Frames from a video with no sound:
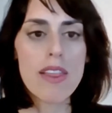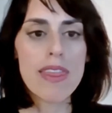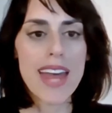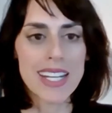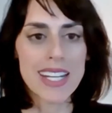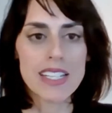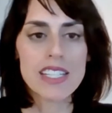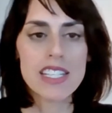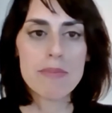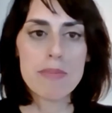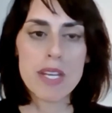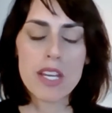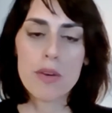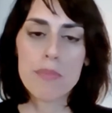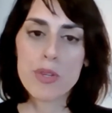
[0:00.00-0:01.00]
that needs to
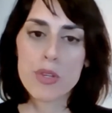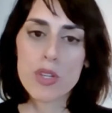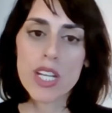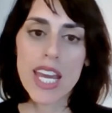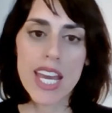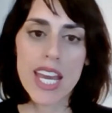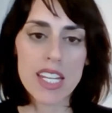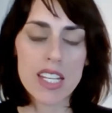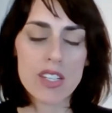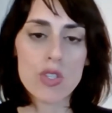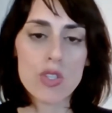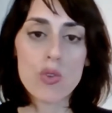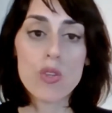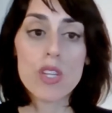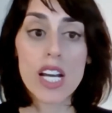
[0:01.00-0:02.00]
be communicated
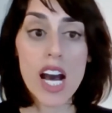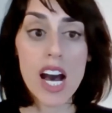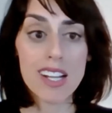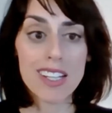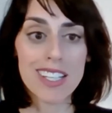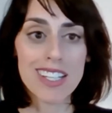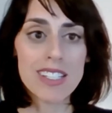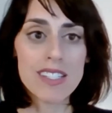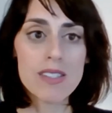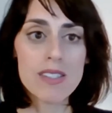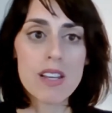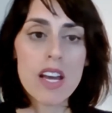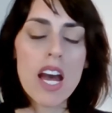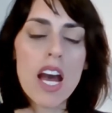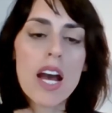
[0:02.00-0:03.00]
to the colleagues.
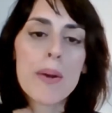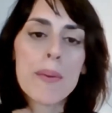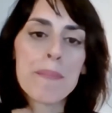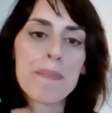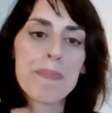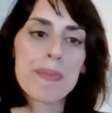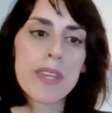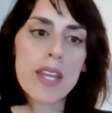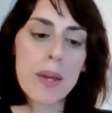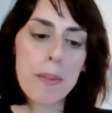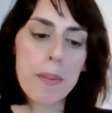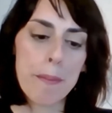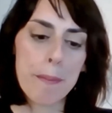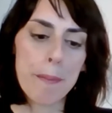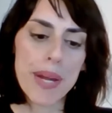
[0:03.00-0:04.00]

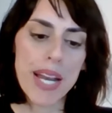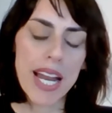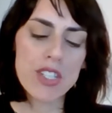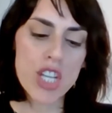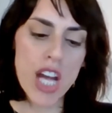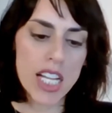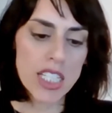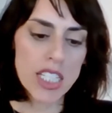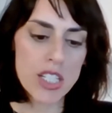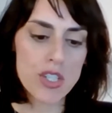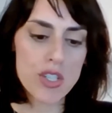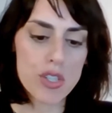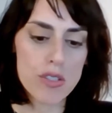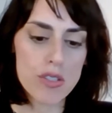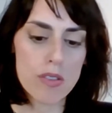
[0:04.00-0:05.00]
But I challenge